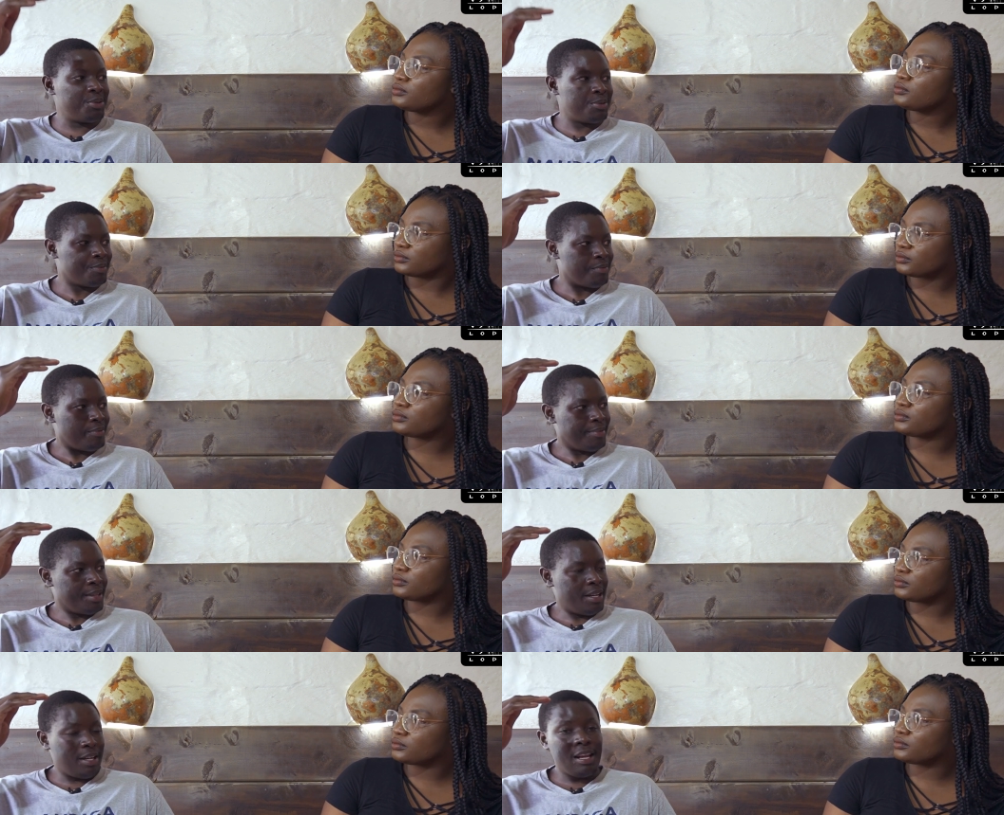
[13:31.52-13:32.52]
Speaker 1: to. Mm-hmm,
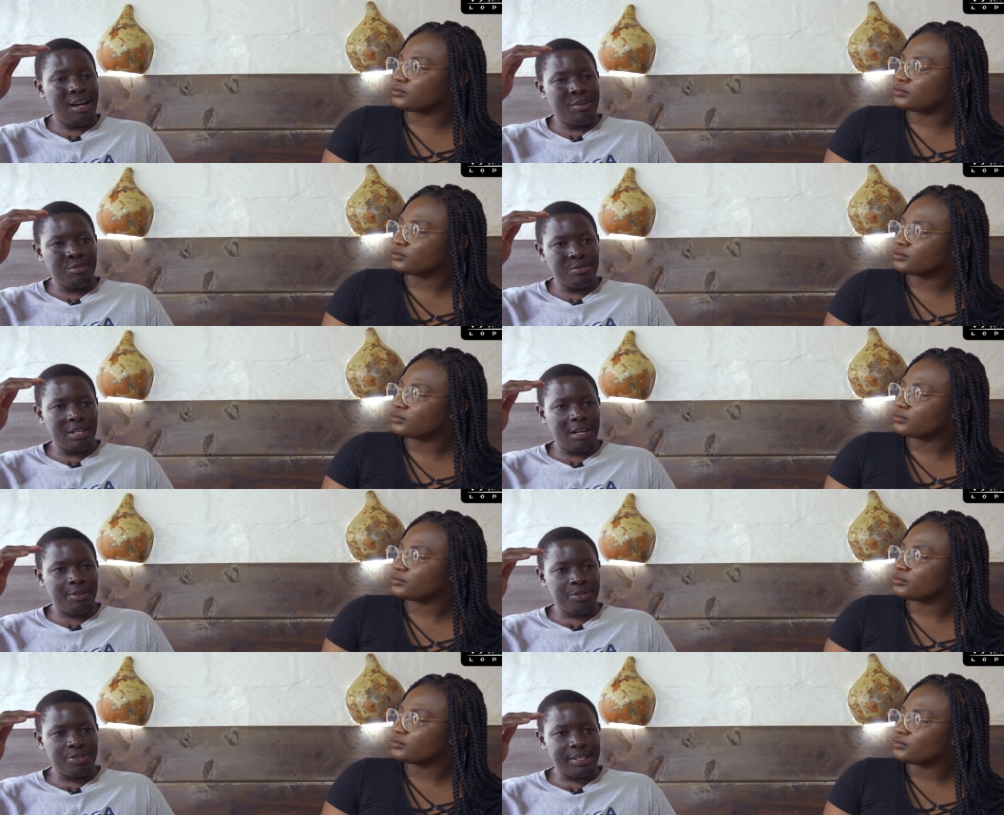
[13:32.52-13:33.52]
mm-hmm. And now,
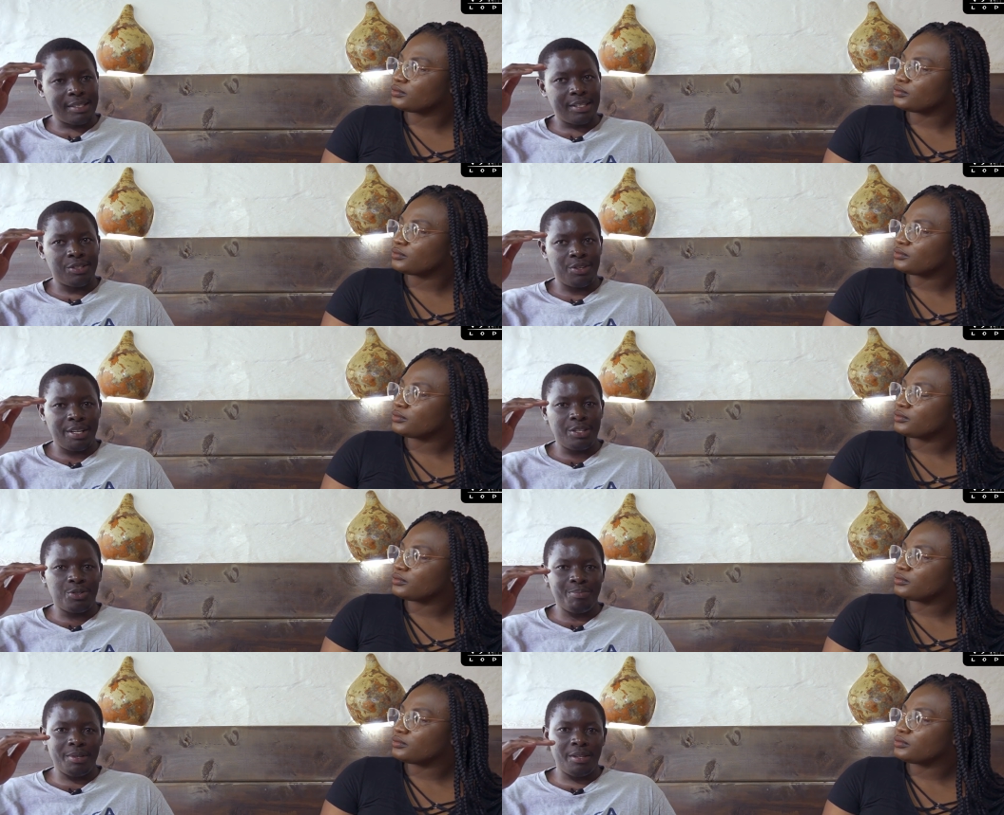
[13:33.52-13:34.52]
now you're transitioning
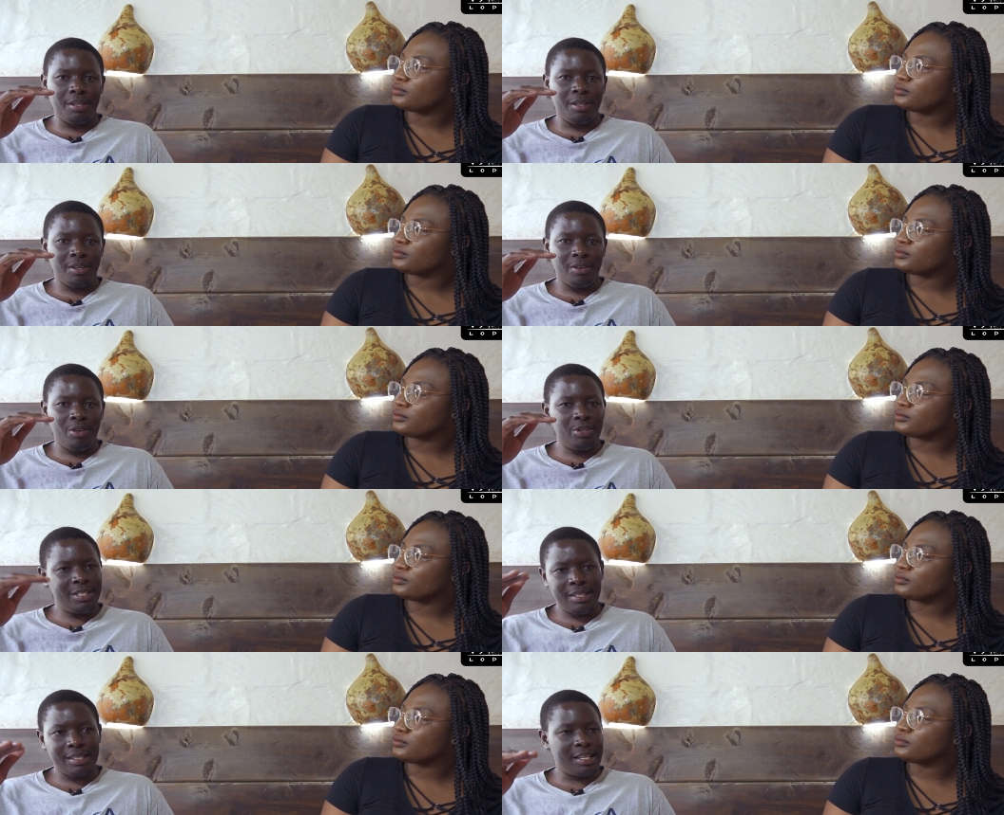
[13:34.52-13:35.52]
to be
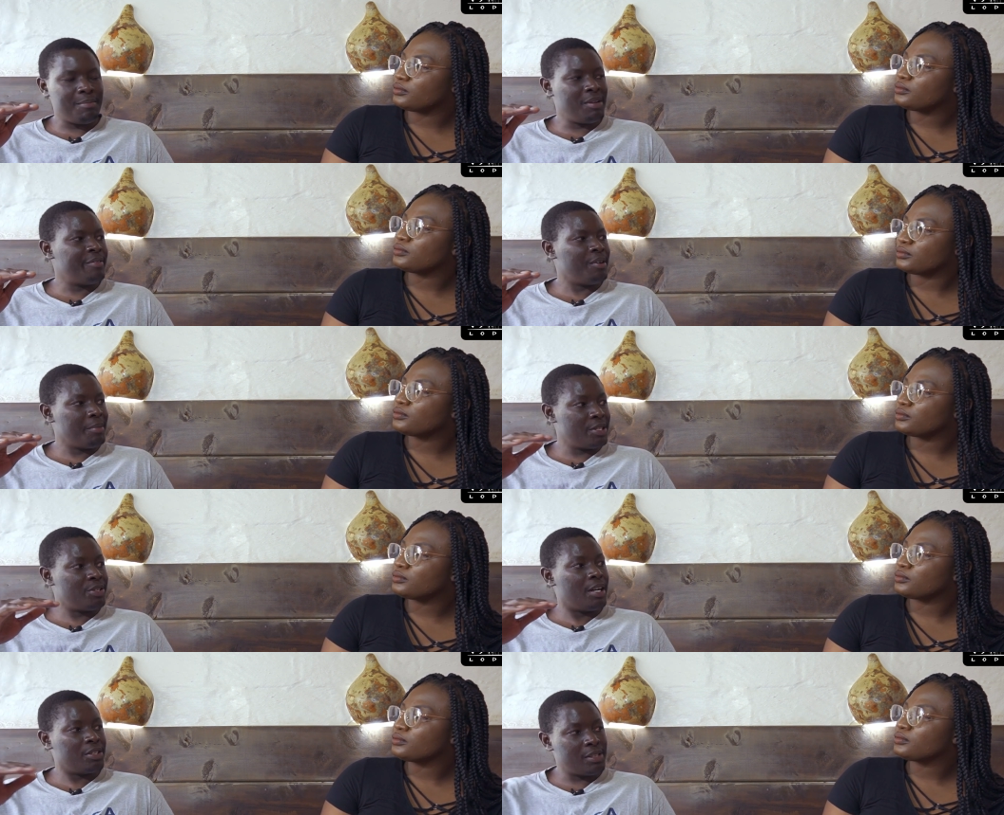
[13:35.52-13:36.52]
not in the same level,
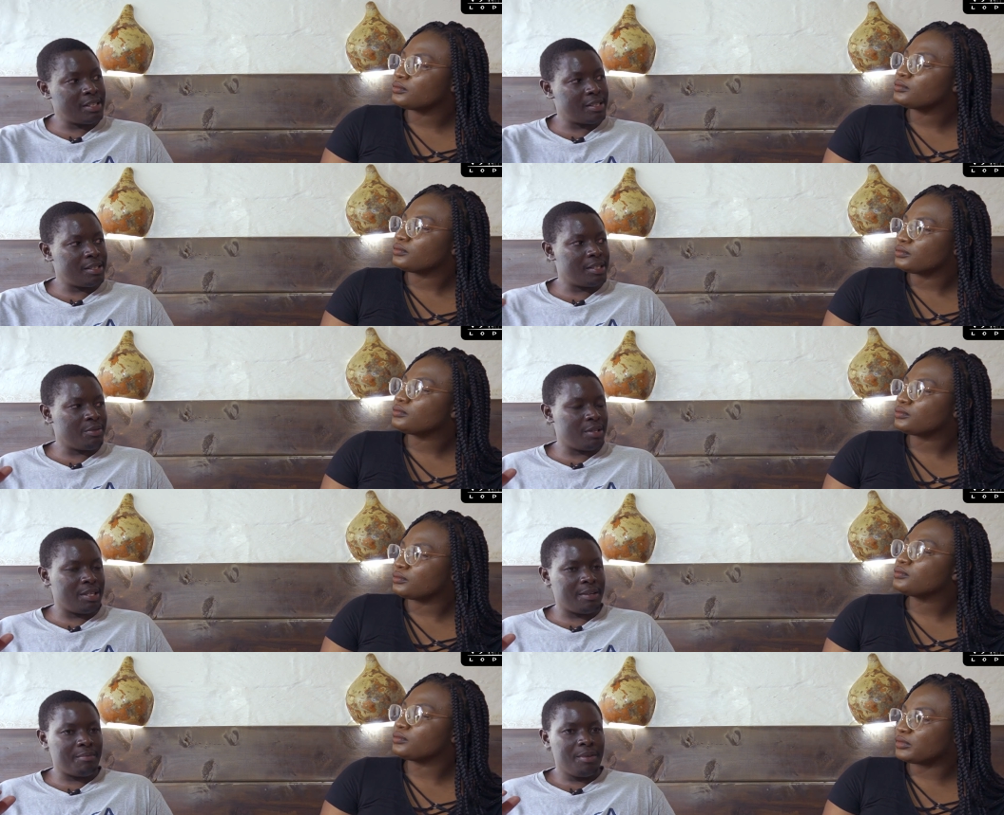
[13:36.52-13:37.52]
but you're actually sitting
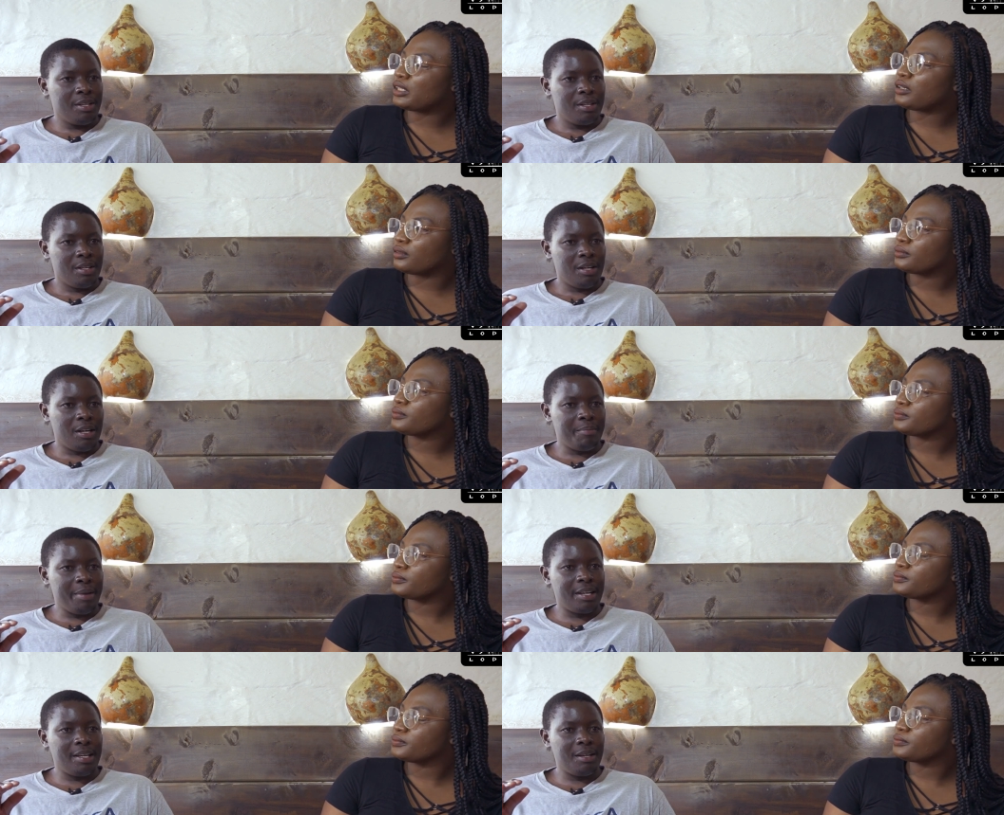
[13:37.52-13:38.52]
with them, yeah. uh,
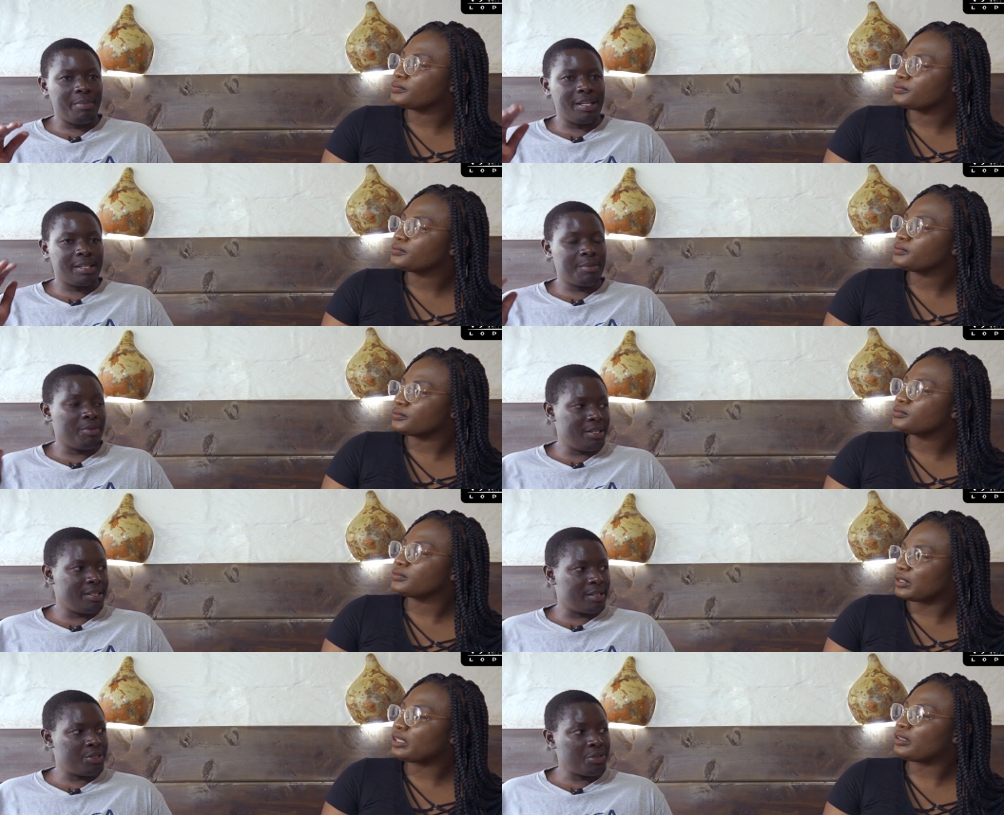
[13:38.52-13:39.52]
making basketball
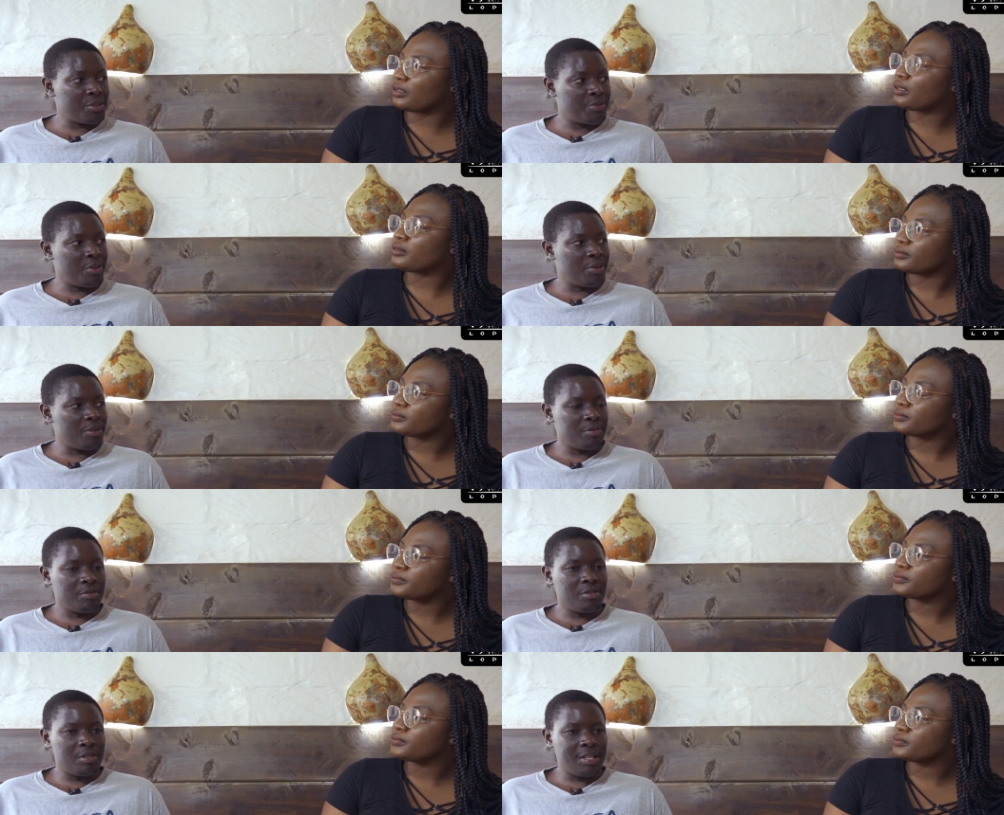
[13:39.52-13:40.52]
decisions yeah. for
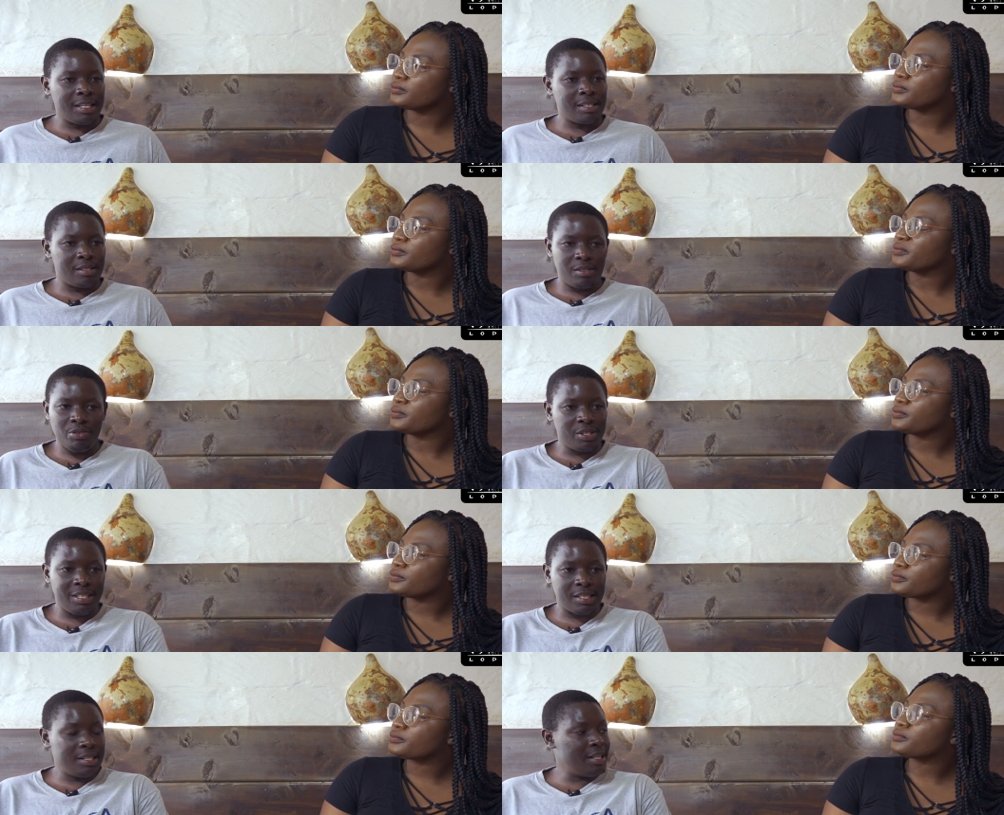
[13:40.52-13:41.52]
that's
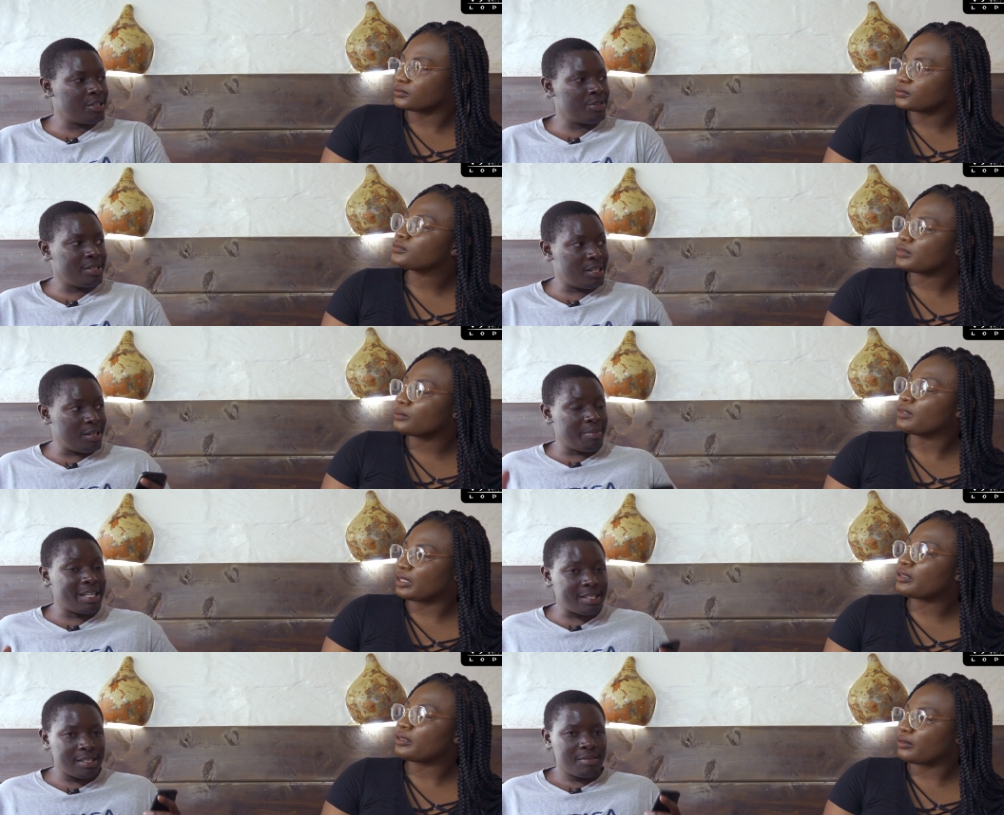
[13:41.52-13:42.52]
not just the national team,
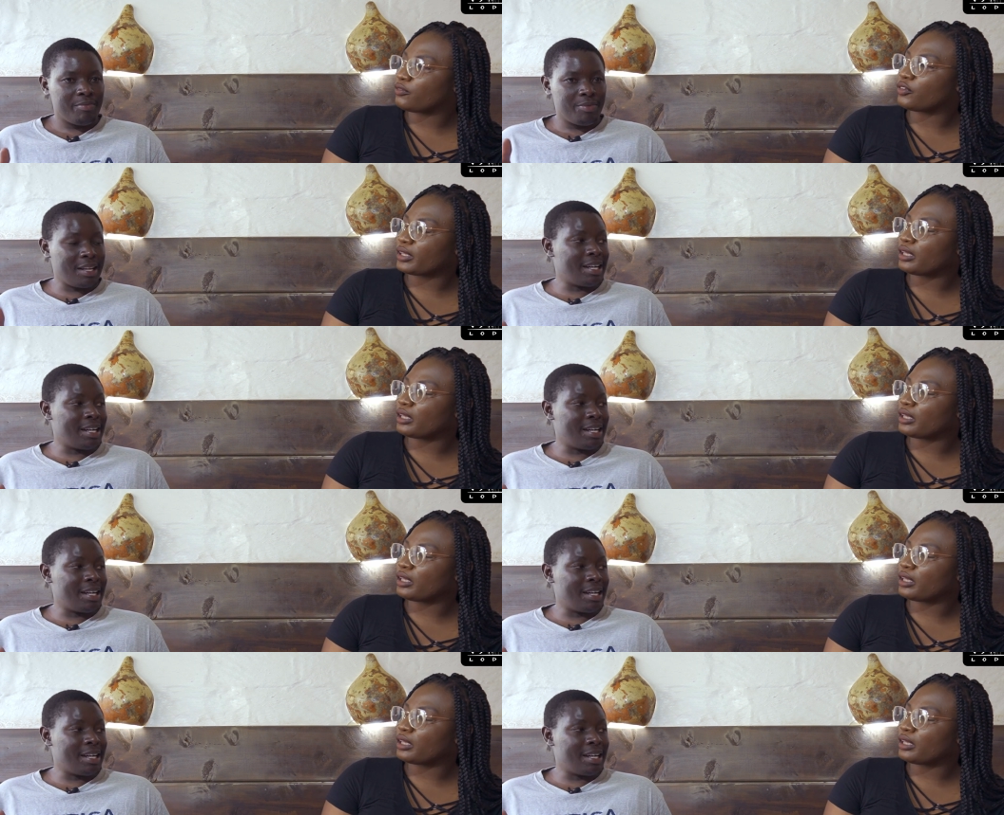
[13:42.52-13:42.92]
but the